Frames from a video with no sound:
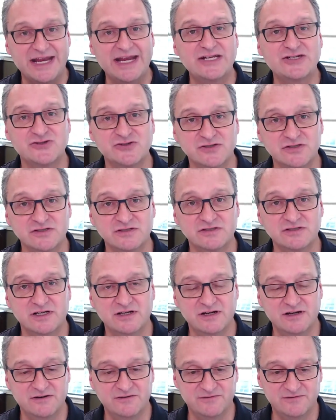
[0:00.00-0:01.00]
natures
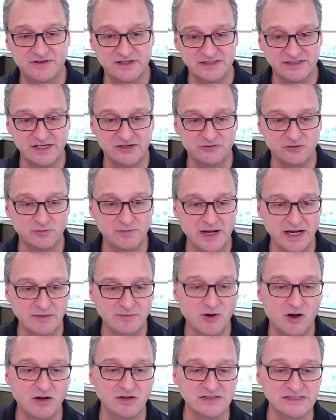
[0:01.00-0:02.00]
of the central bank
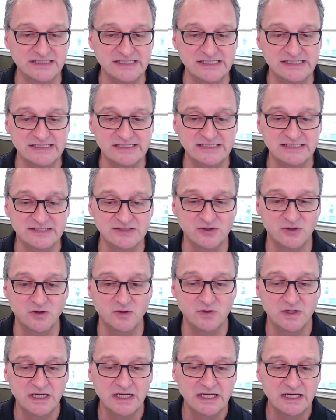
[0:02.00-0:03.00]
policies. And
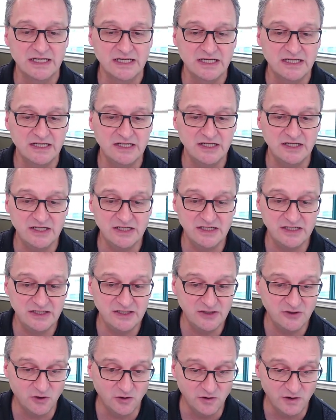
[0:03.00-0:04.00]
so,
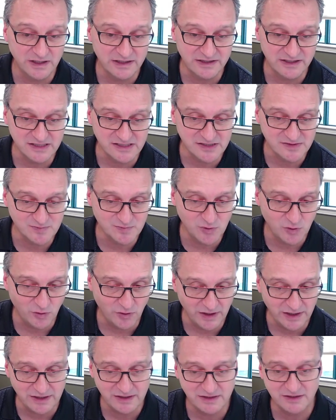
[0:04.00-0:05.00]
At this
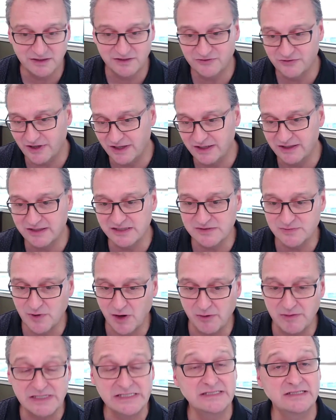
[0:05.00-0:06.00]
point, the trend is
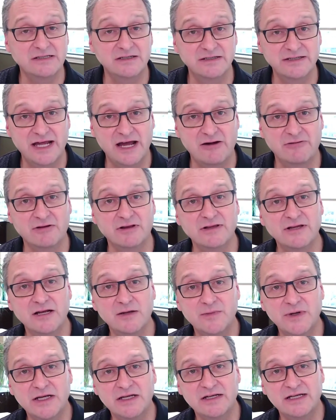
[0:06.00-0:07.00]
probably still down a little
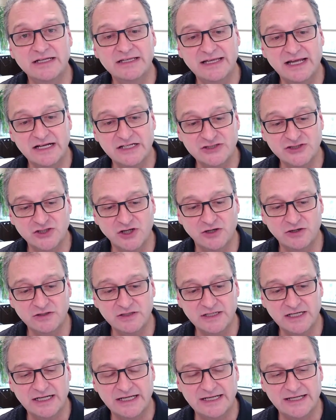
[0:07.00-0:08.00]
bit in that
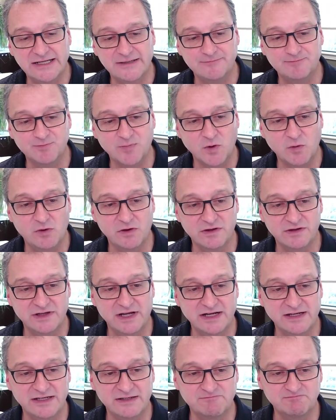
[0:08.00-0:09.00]
chart. Whether
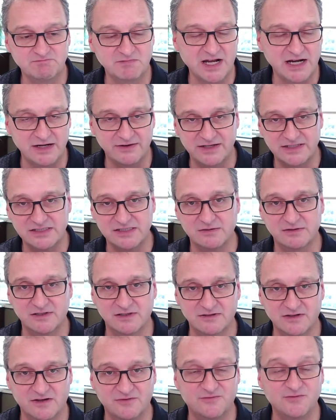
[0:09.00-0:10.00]
that kind of hits
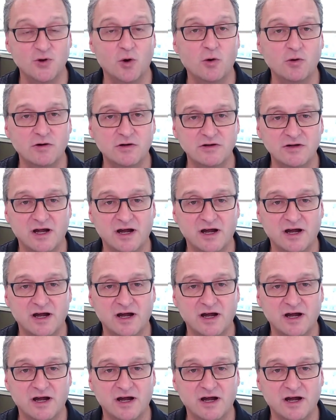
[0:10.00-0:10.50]
a floor or